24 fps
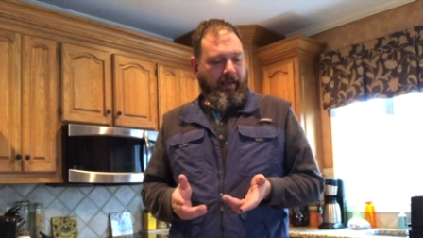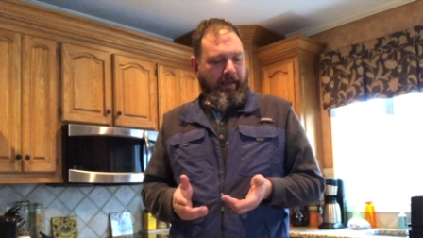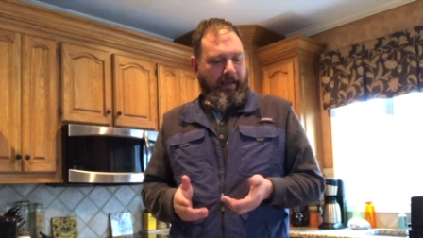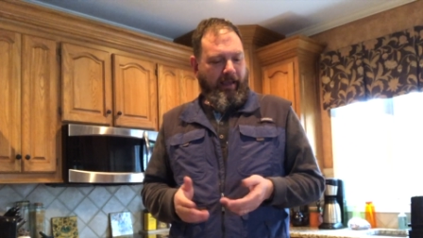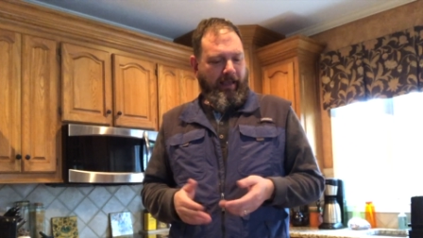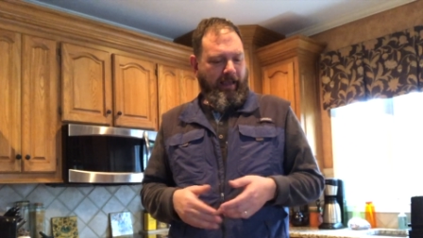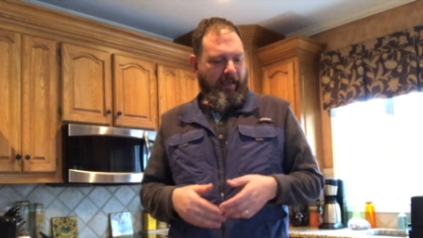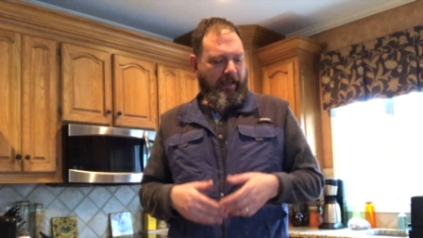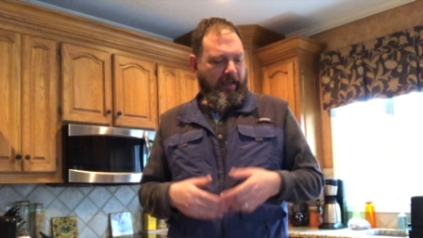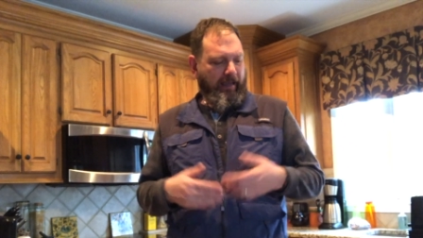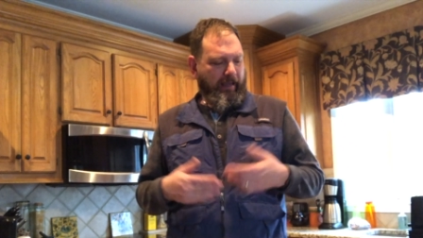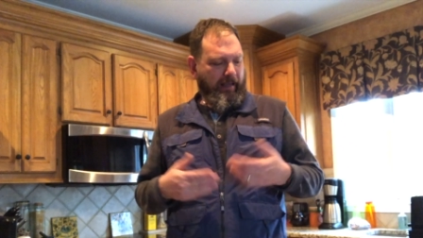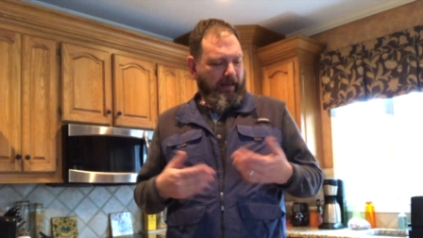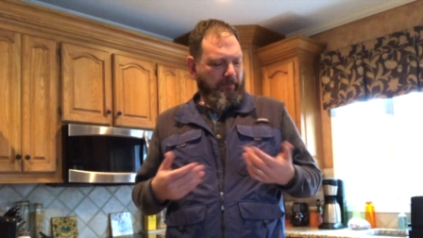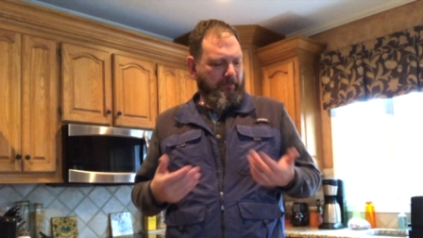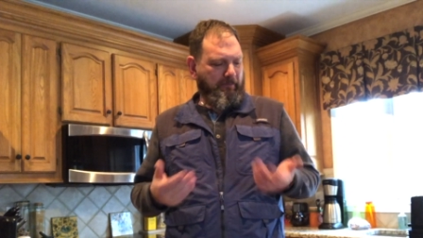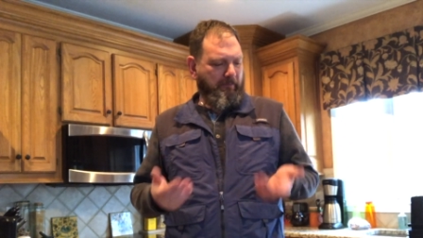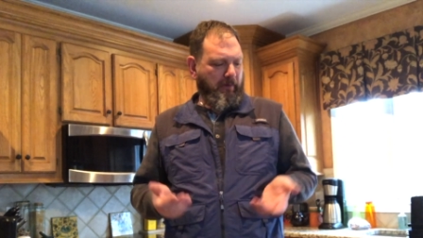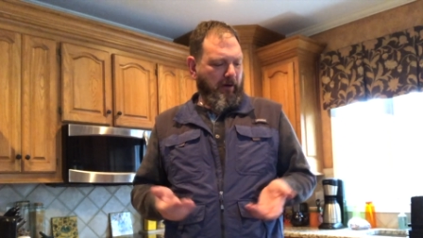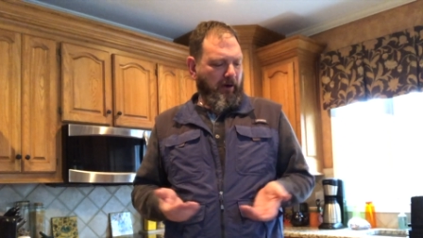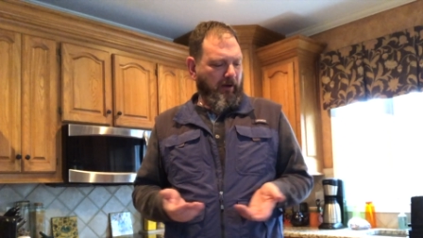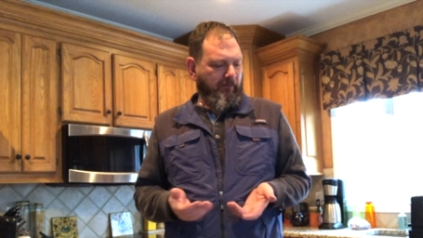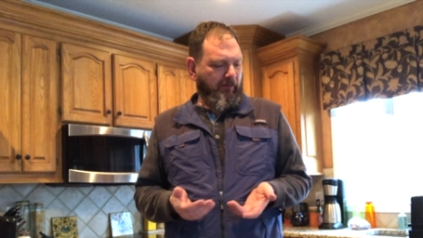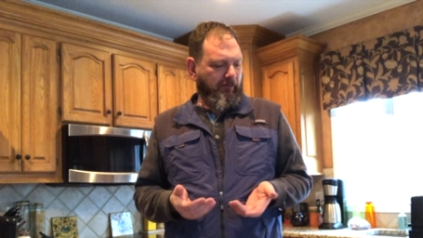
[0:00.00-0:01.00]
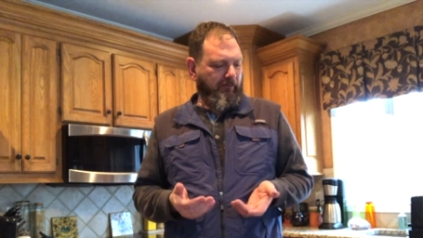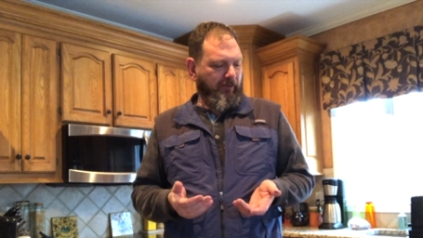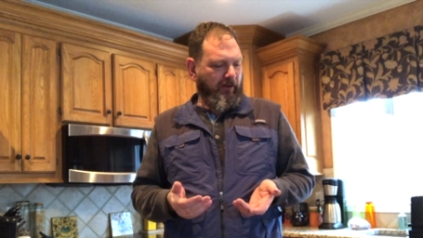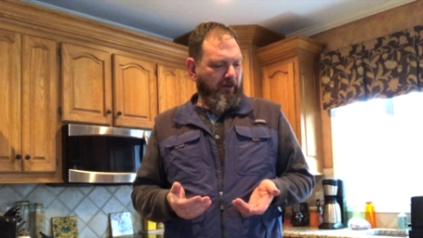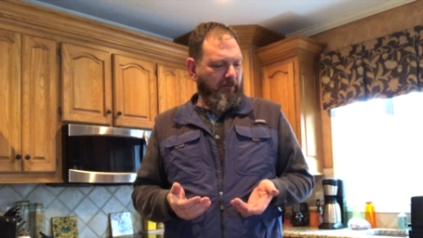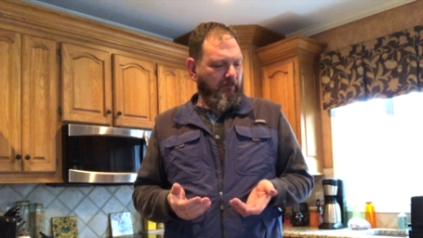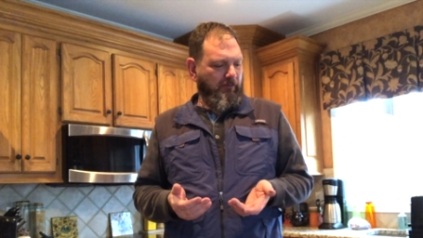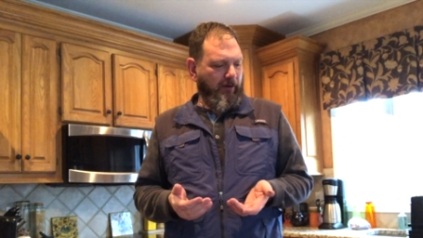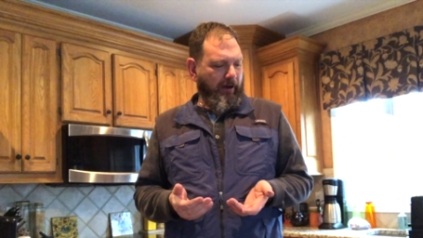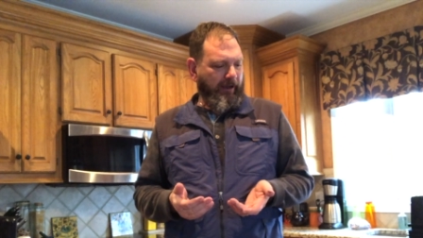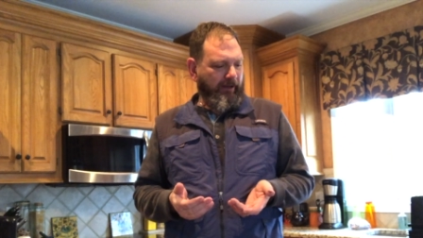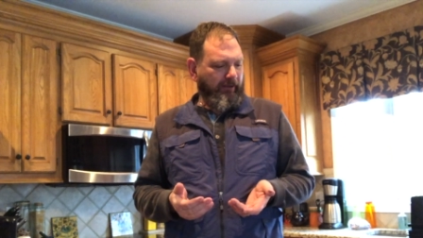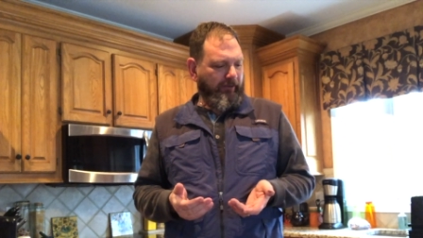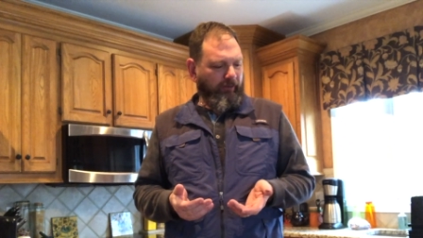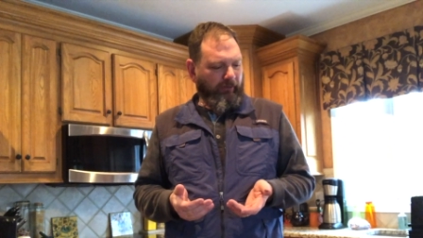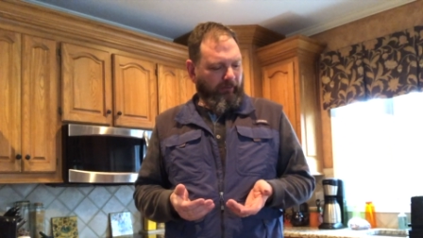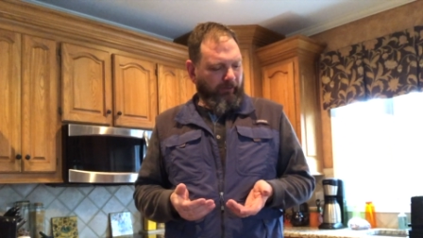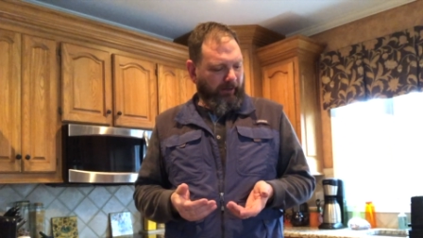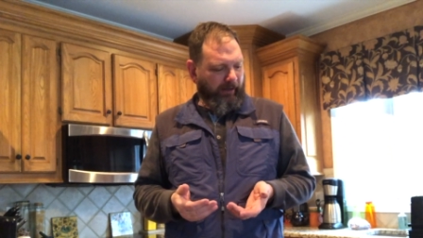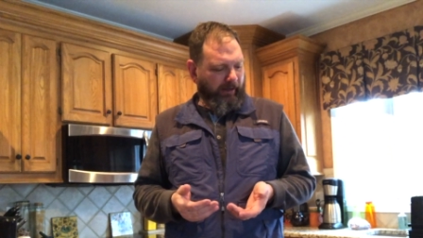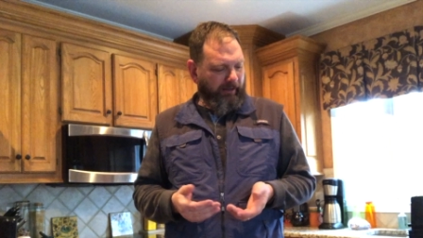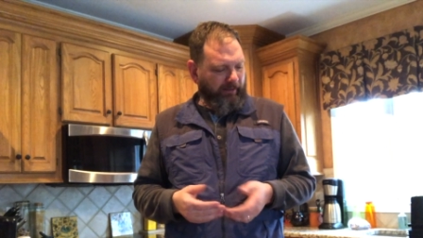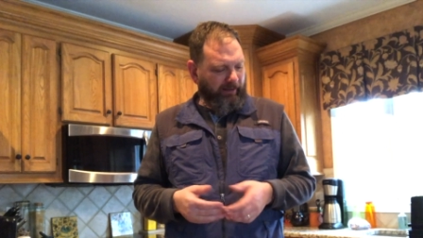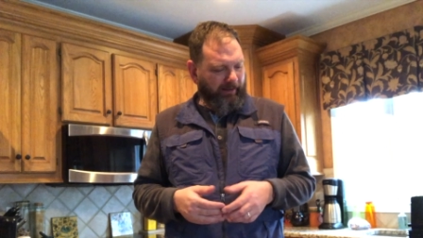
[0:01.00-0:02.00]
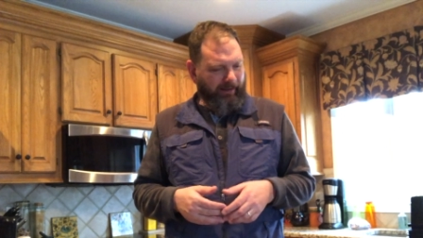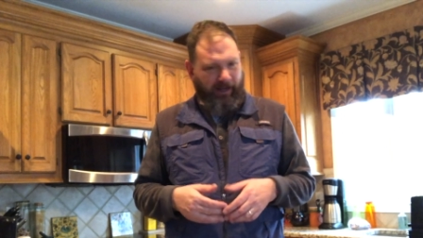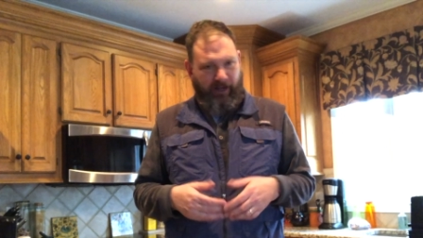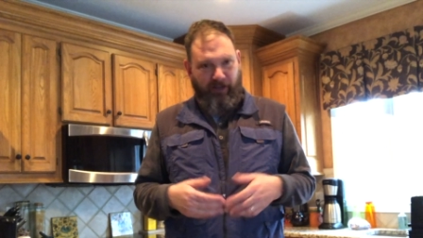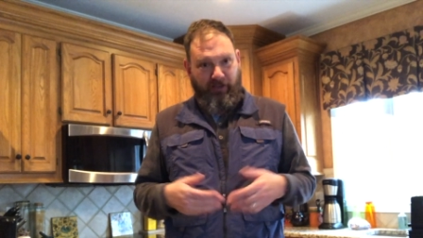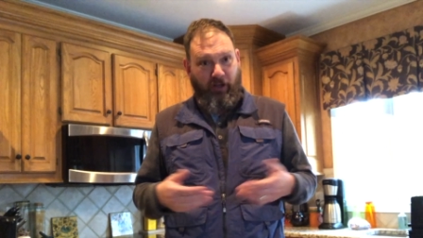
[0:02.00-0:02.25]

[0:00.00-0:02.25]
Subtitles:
And part of the fundraiser is I'm going to